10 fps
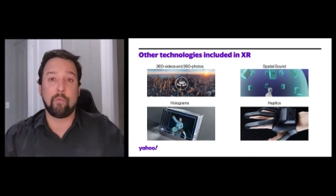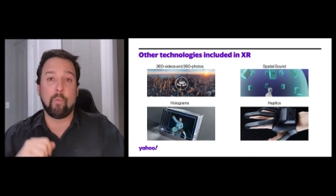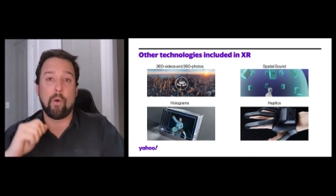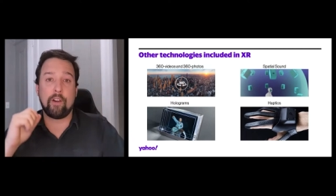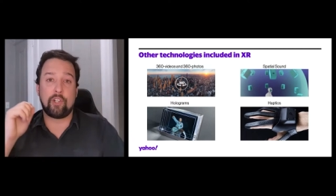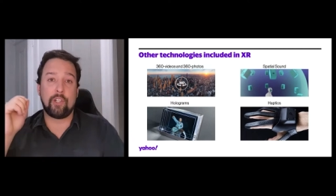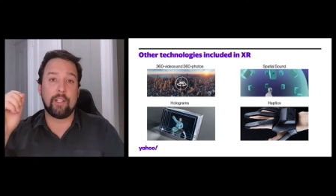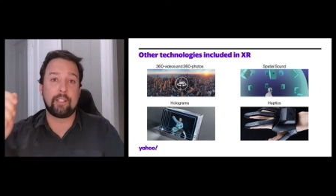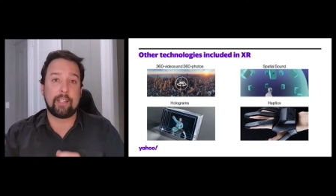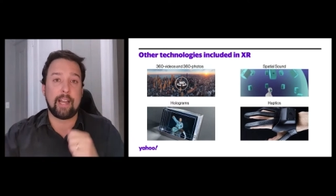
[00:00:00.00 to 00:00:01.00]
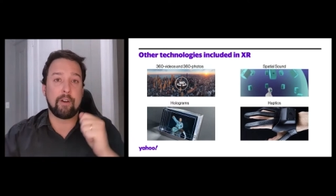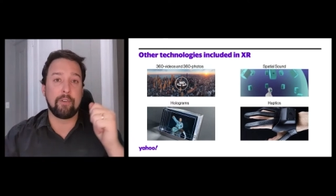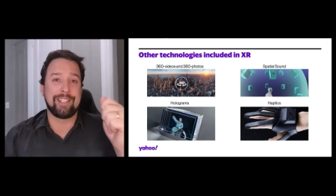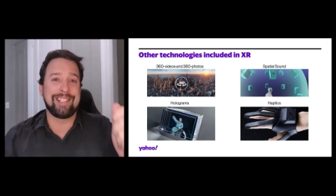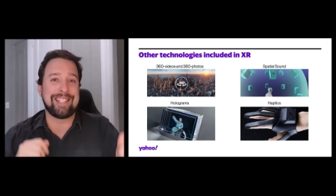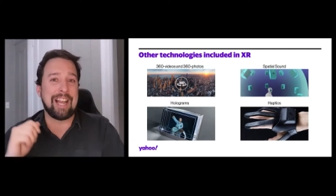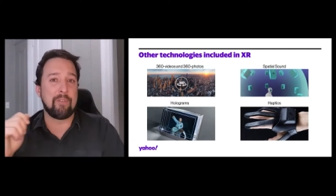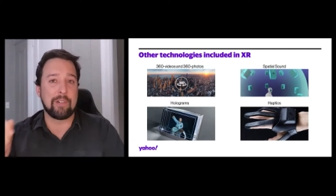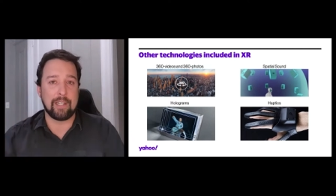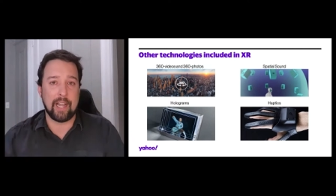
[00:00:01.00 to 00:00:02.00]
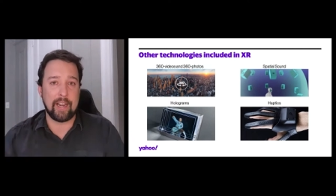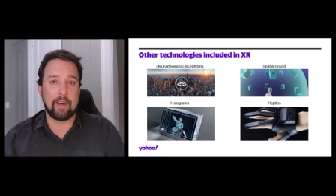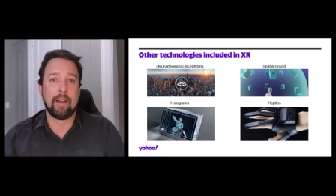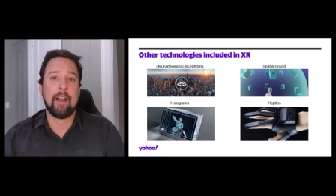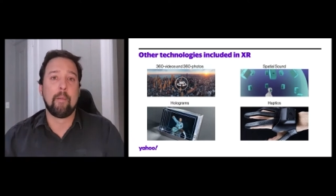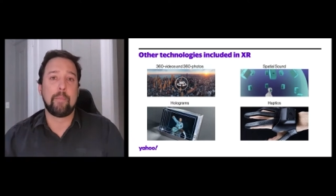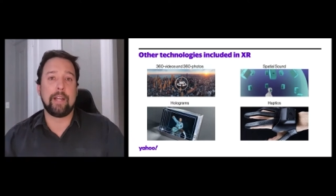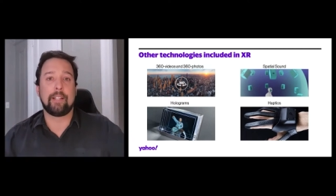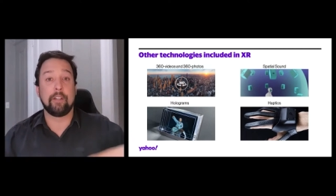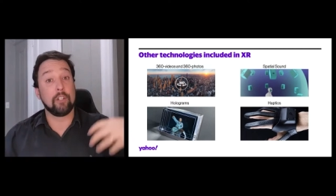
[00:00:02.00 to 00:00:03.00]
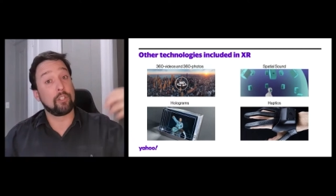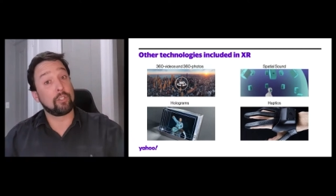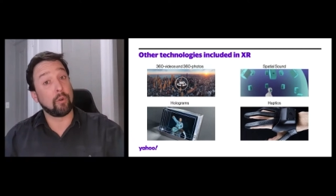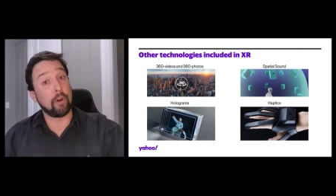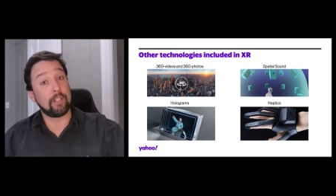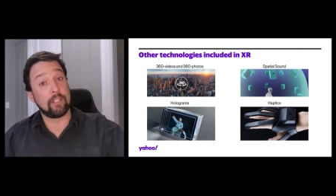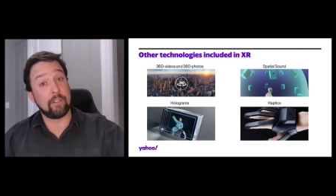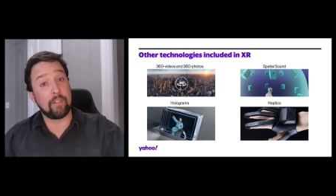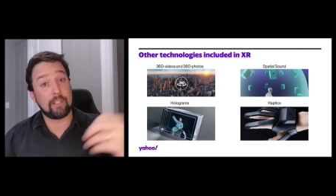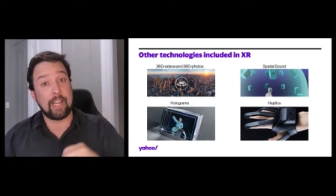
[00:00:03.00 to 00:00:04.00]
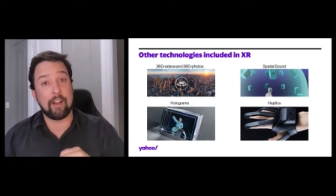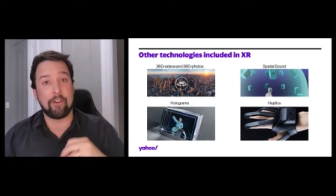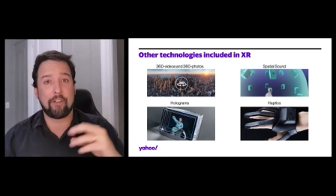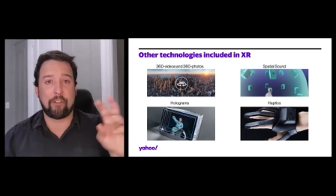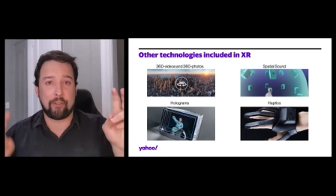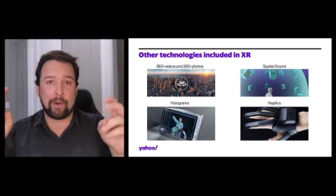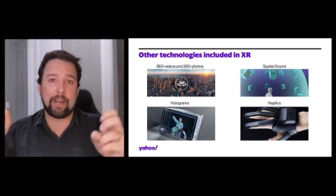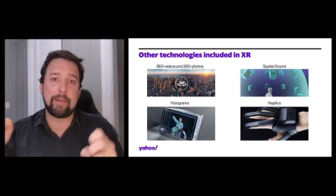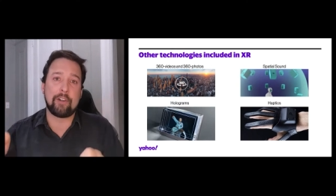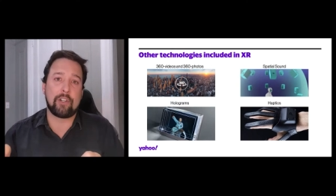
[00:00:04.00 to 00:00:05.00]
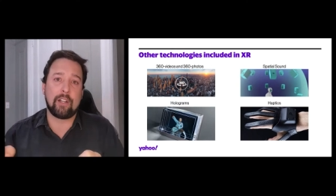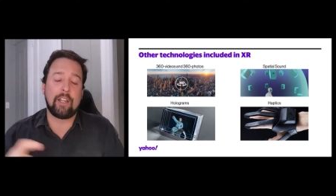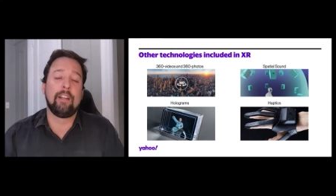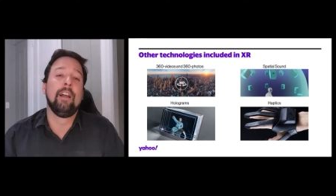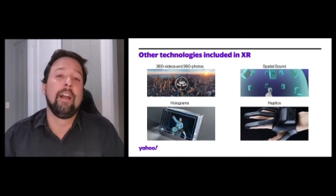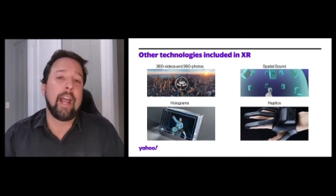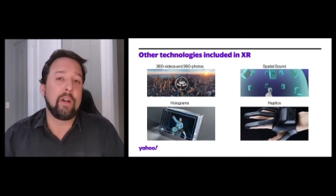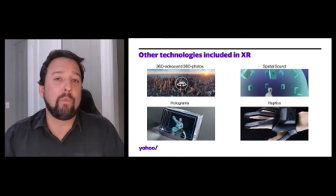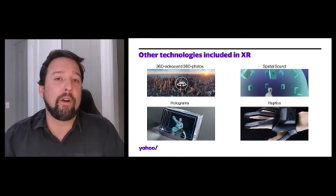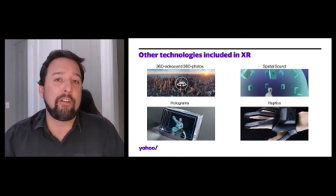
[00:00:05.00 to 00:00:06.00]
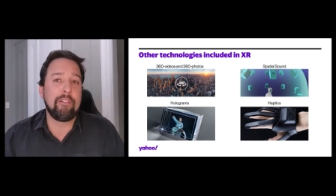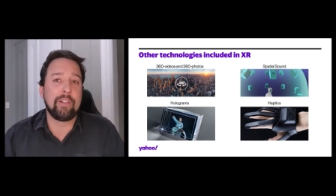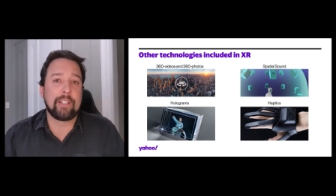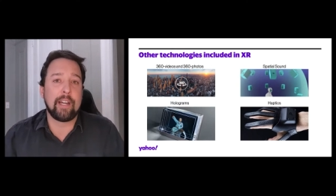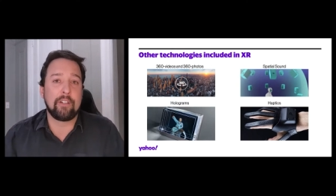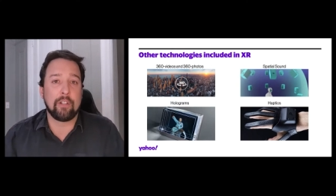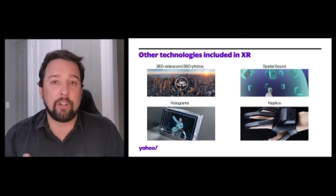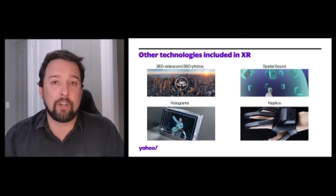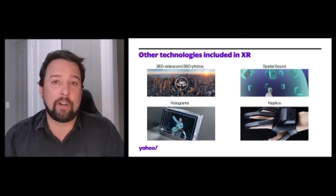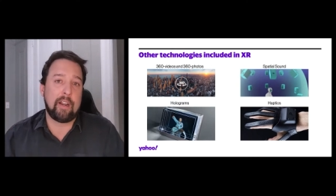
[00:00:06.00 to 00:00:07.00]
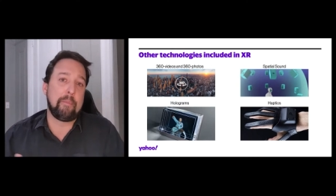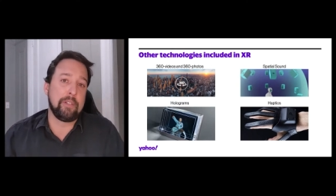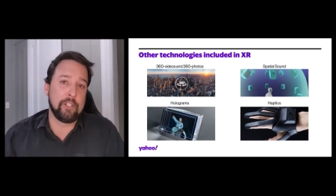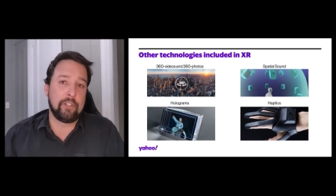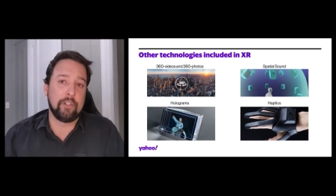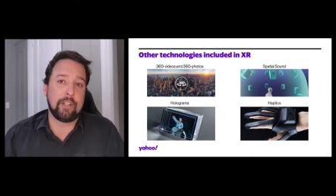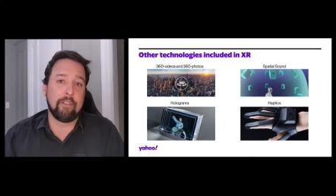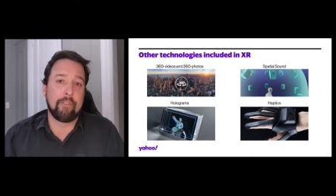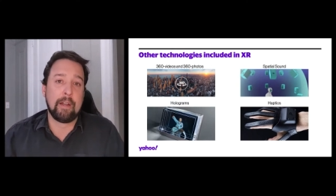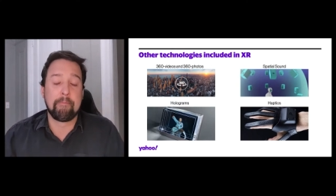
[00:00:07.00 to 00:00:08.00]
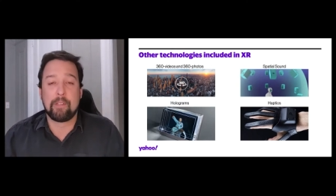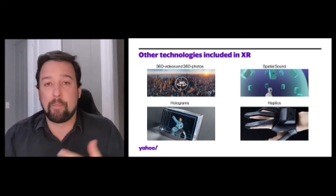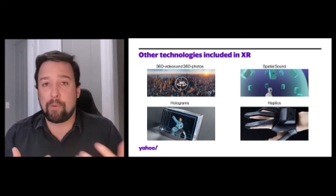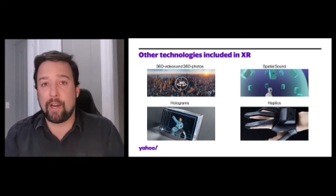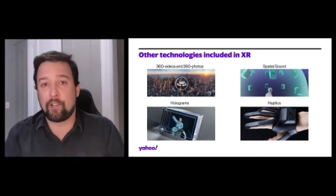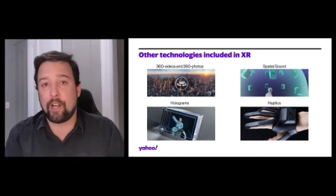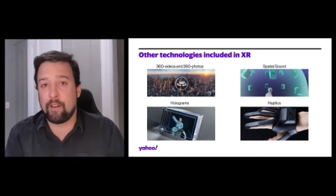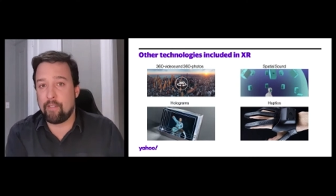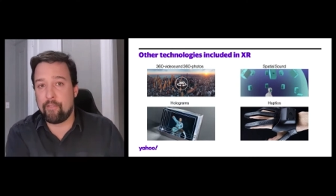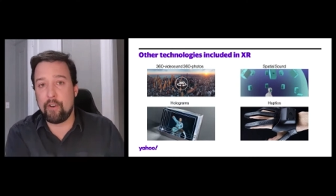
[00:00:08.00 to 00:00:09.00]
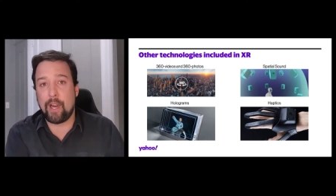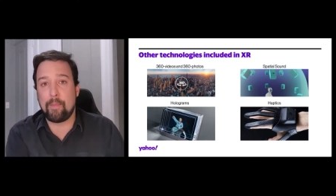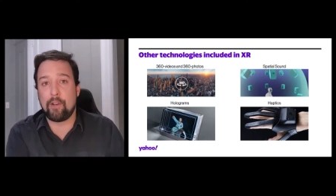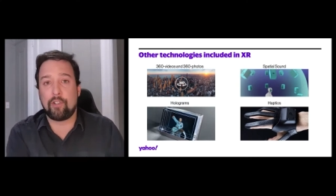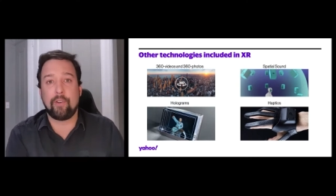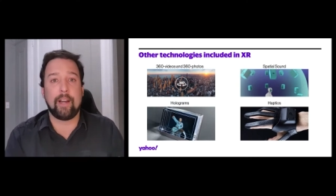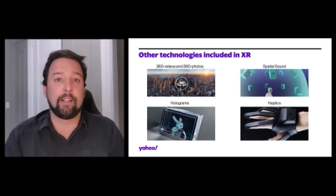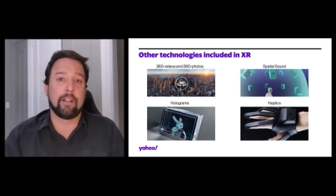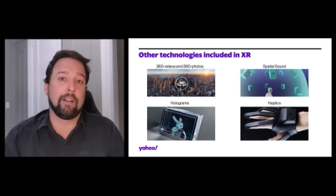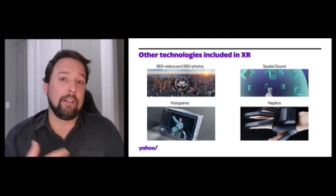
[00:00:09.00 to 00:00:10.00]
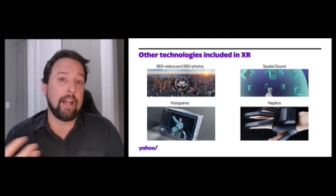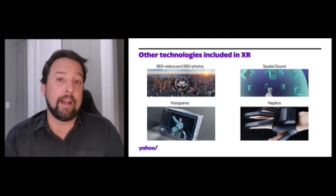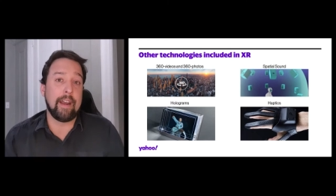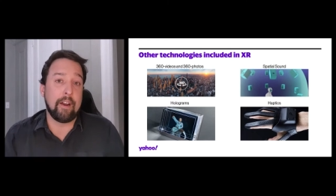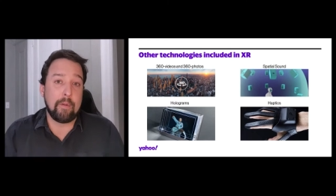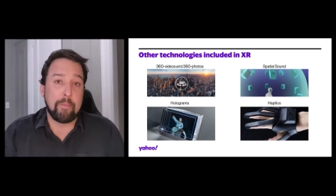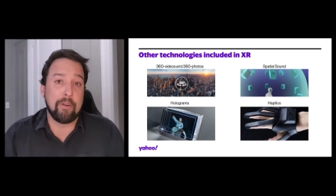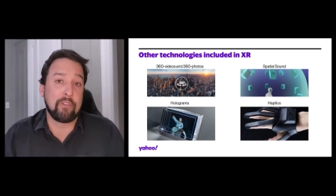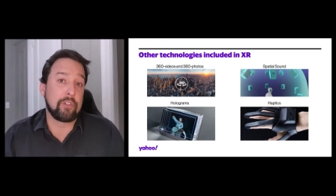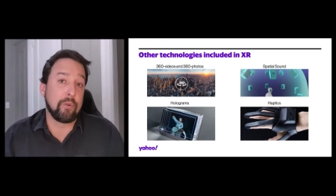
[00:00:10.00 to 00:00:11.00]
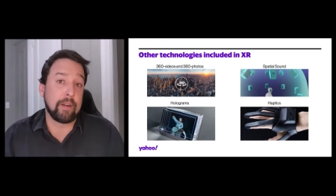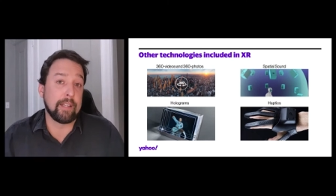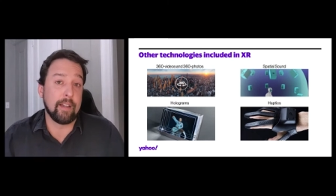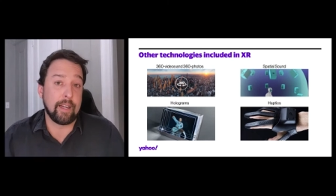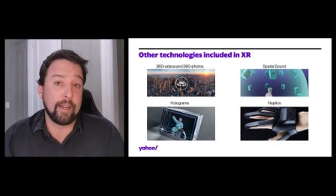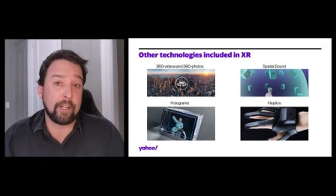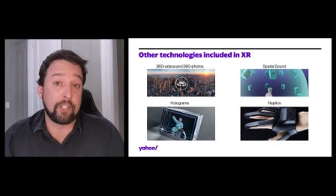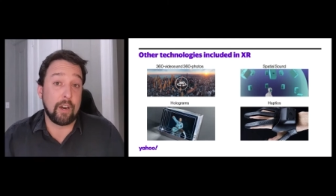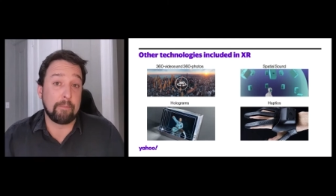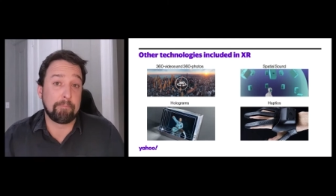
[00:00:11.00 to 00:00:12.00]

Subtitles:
what should the sound sound like based on the sources of the sound three-dimensionally and where you've decided to look and position yourself. It's a brainchild of the video game industry, and it's done a lot now to improve storytelling in XR.